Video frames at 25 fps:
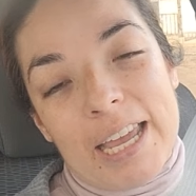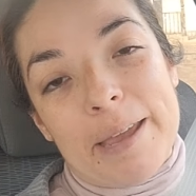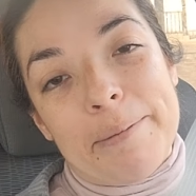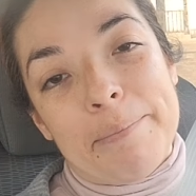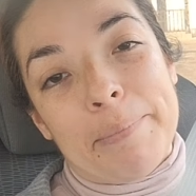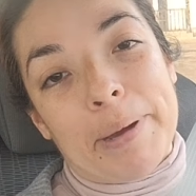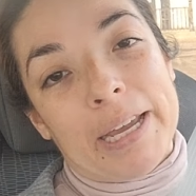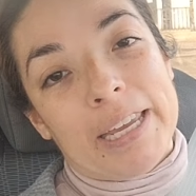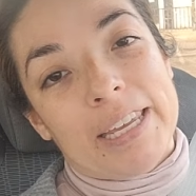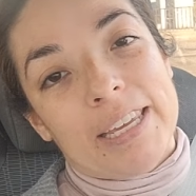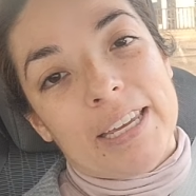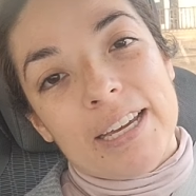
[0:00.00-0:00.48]

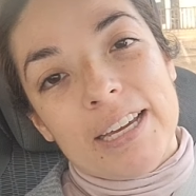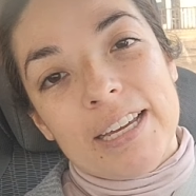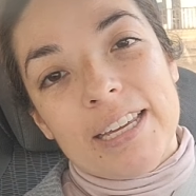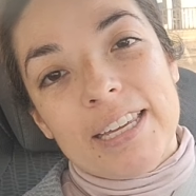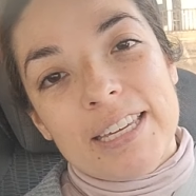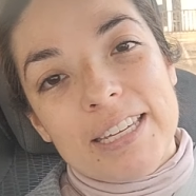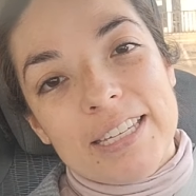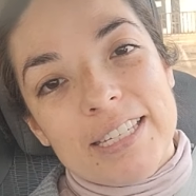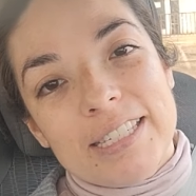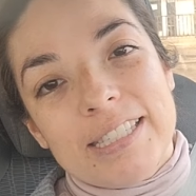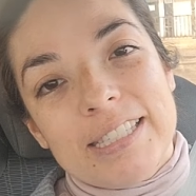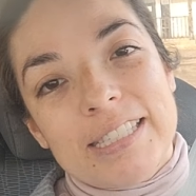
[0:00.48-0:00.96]
And my
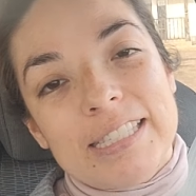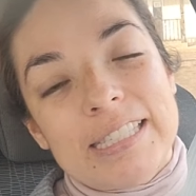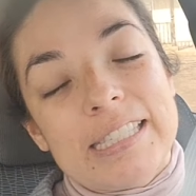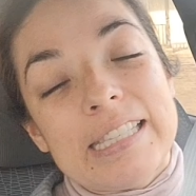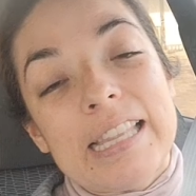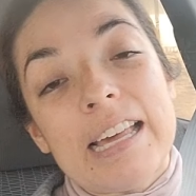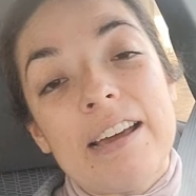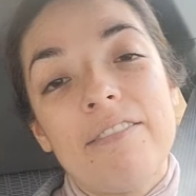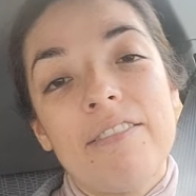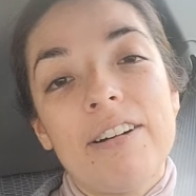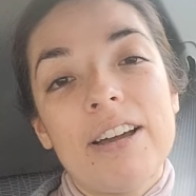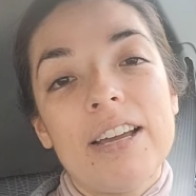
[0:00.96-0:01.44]
youngest,
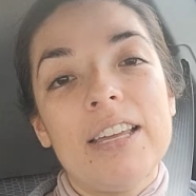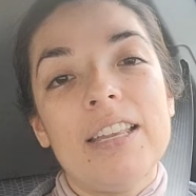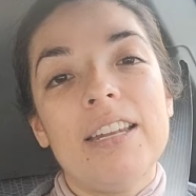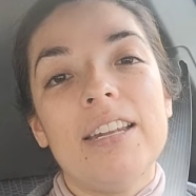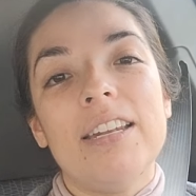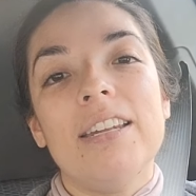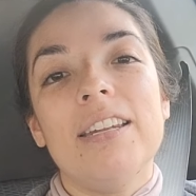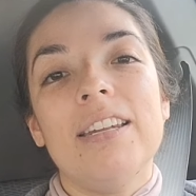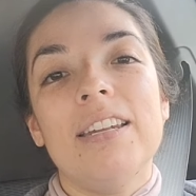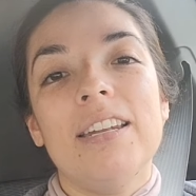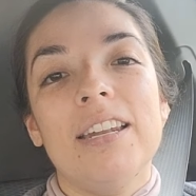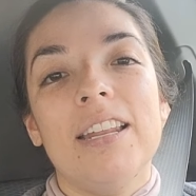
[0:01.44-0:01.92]

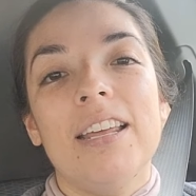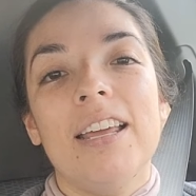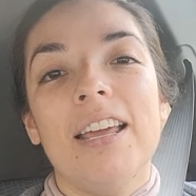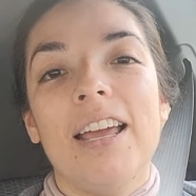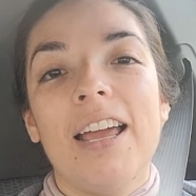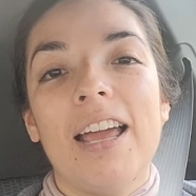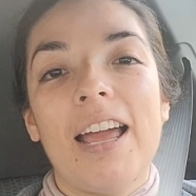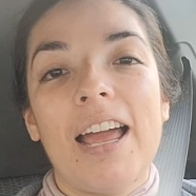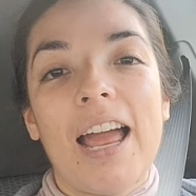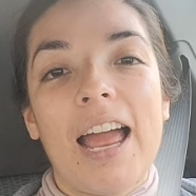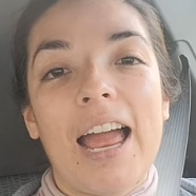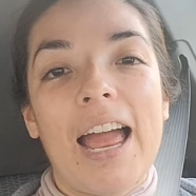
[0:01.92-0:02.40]
Esteban,
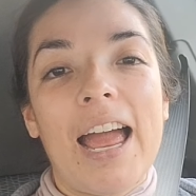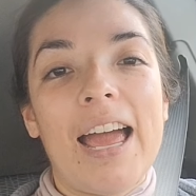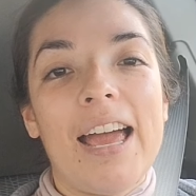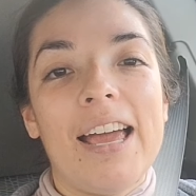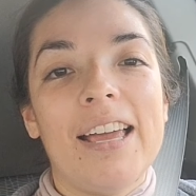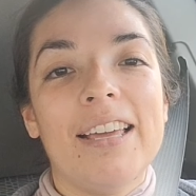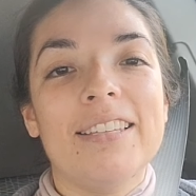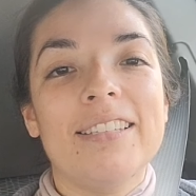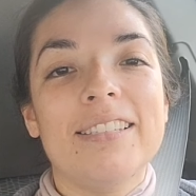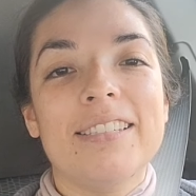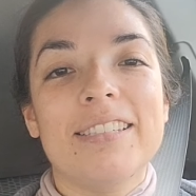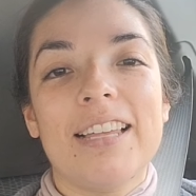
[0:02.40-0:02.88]

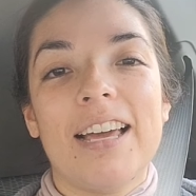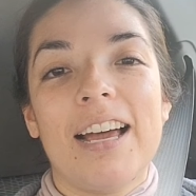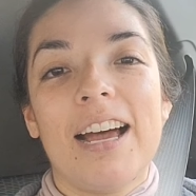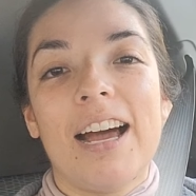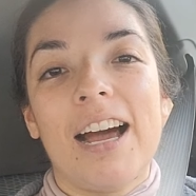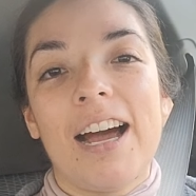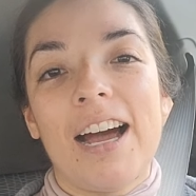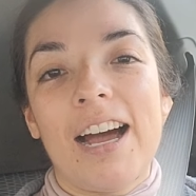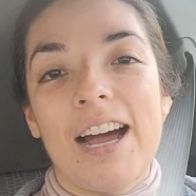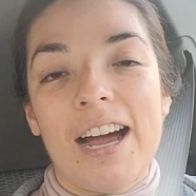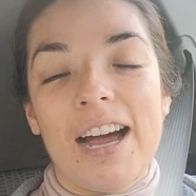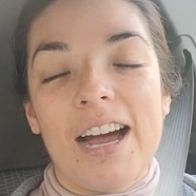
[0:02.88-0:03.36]
has
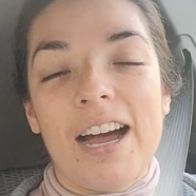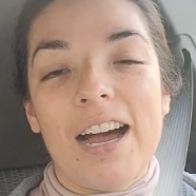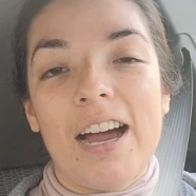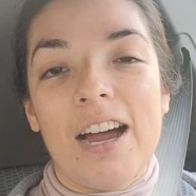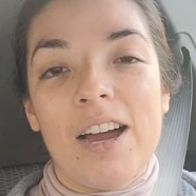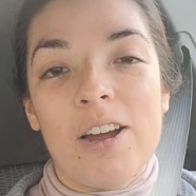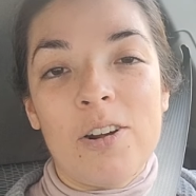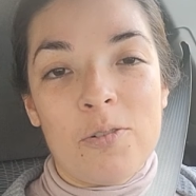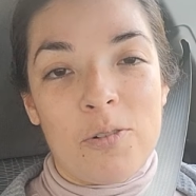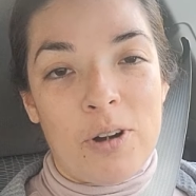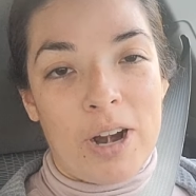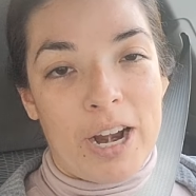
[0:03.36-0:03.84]

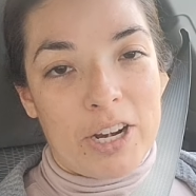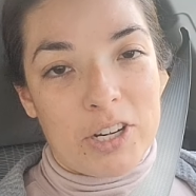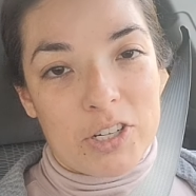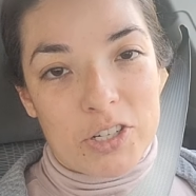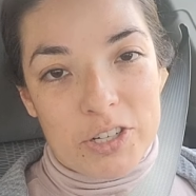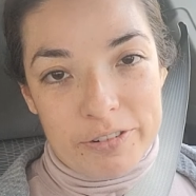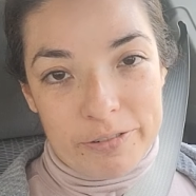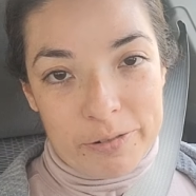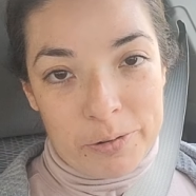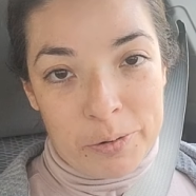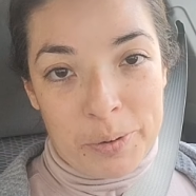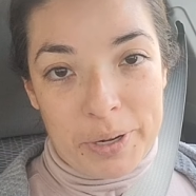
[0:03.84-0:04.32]
a
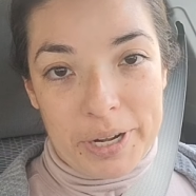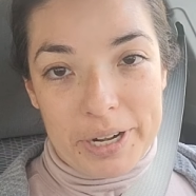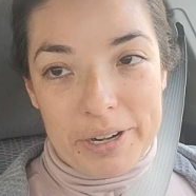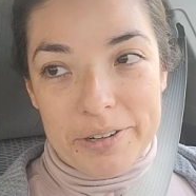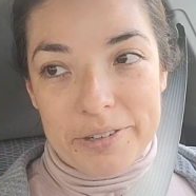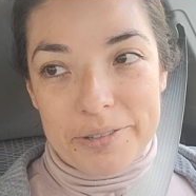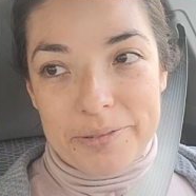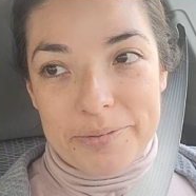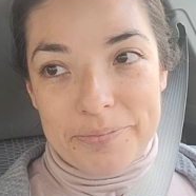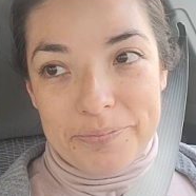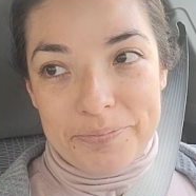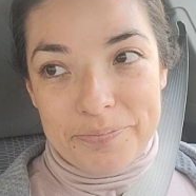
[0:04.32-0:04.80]
rash
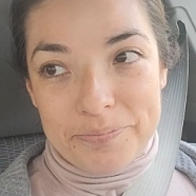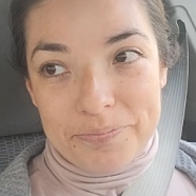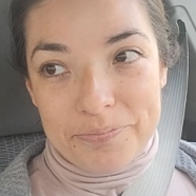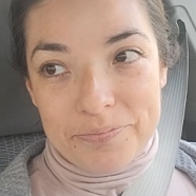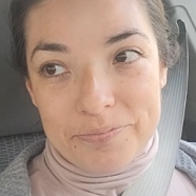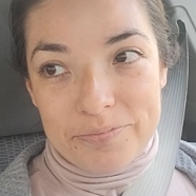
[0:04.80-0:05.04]
everywhere.